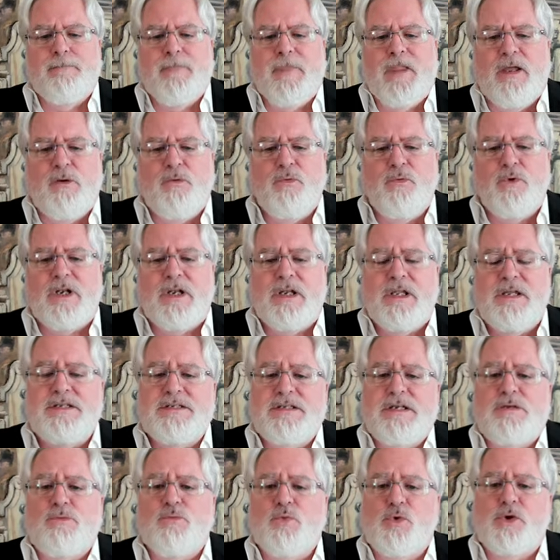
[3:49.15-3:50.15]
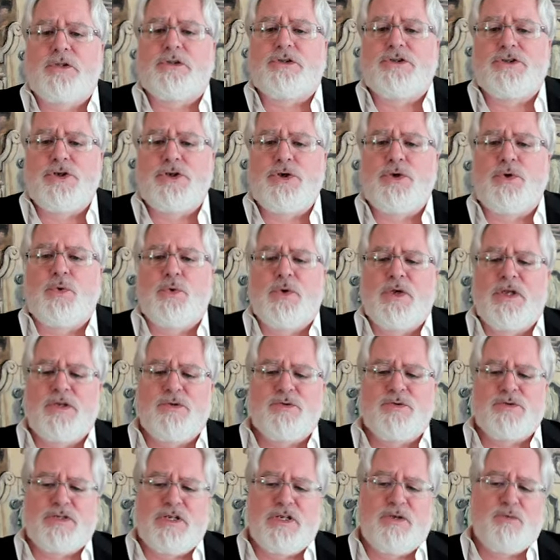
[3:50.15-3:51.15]
Now, what LinkedIn will do
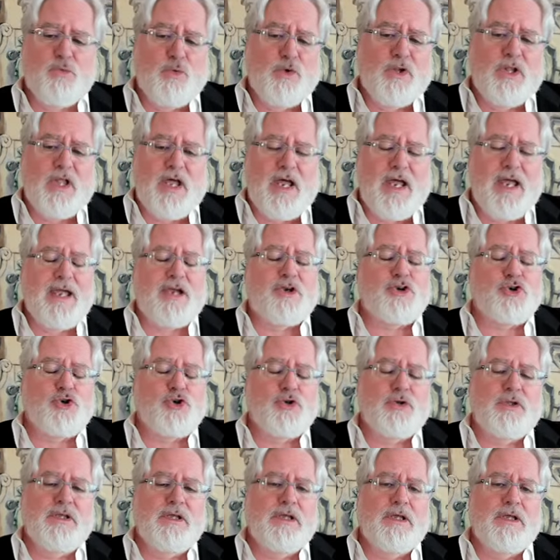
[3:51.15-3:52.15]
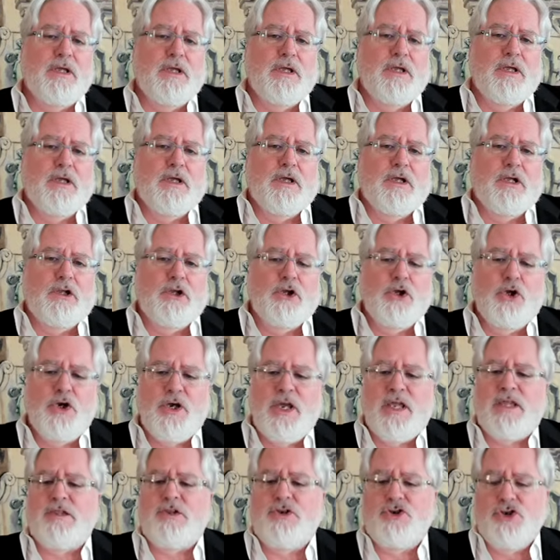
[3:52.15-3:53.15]
is it will actually look
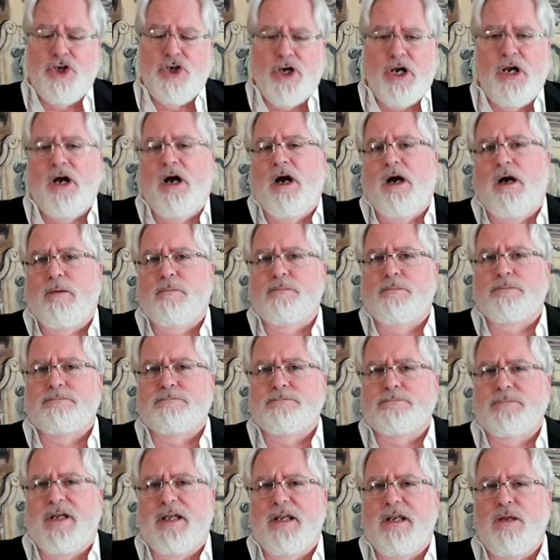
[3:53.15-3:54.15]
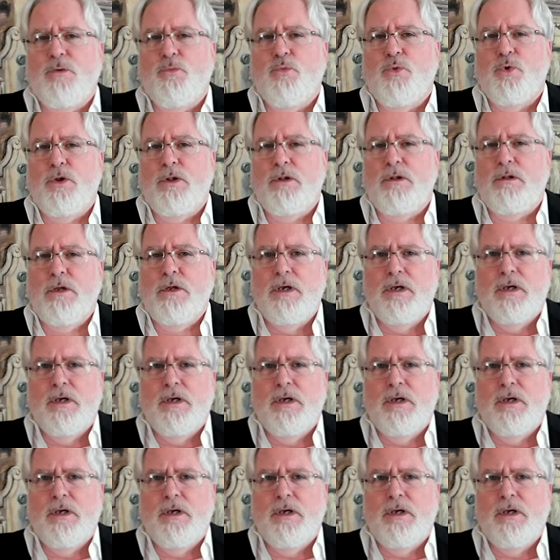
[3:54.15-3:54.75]
at the job, and it will,